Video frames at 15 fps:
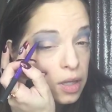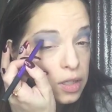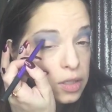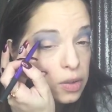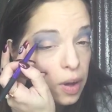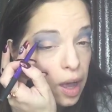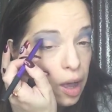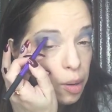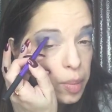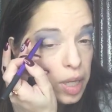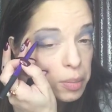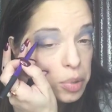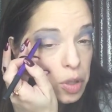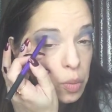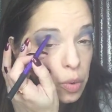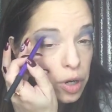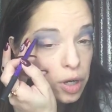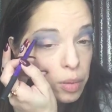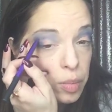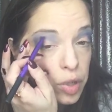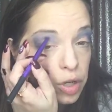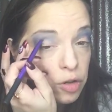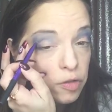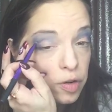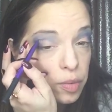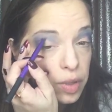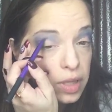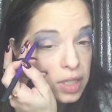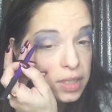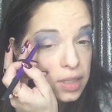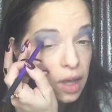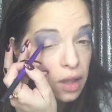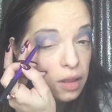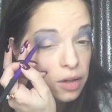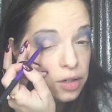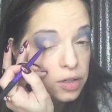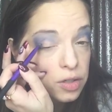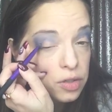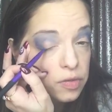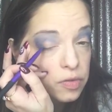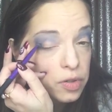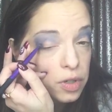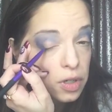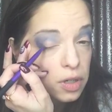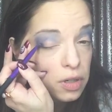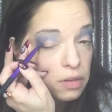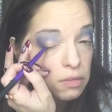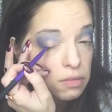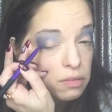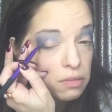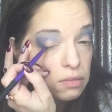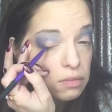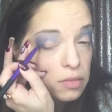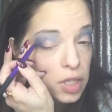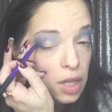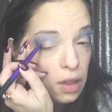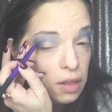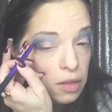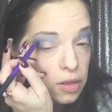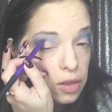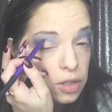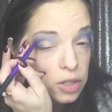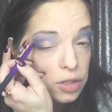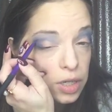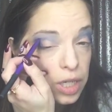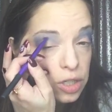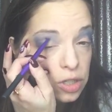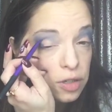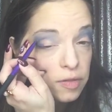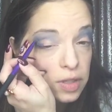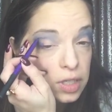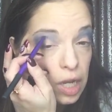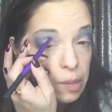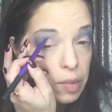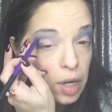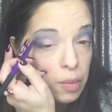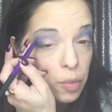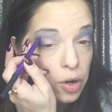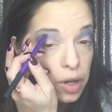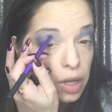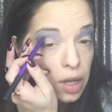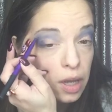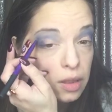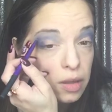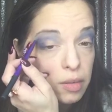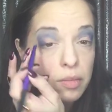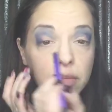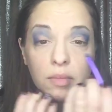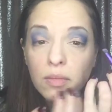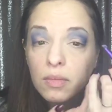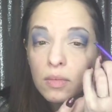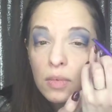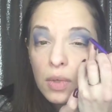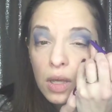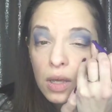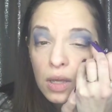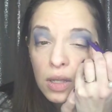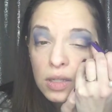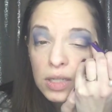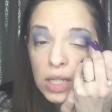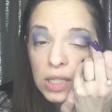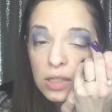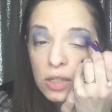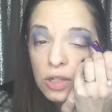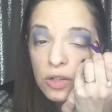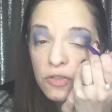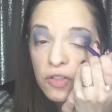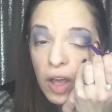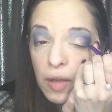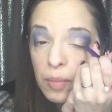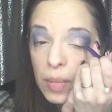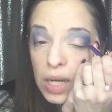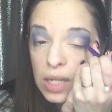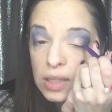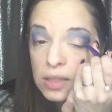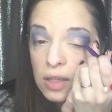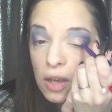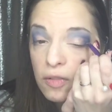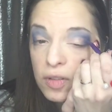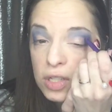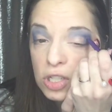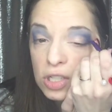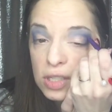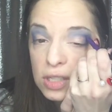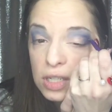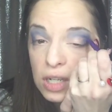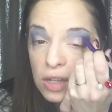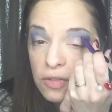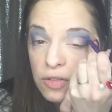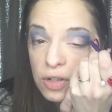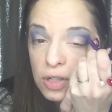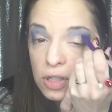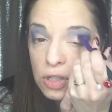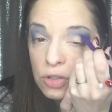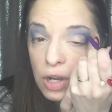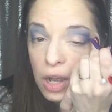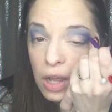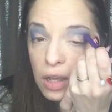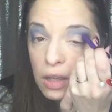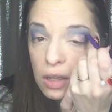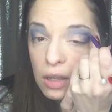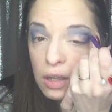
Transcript: So I'll be able to work and maneuver with these colors for the duration of the time that I'm working on them. It takes a good 5 minutes of it just sitting for it to dry.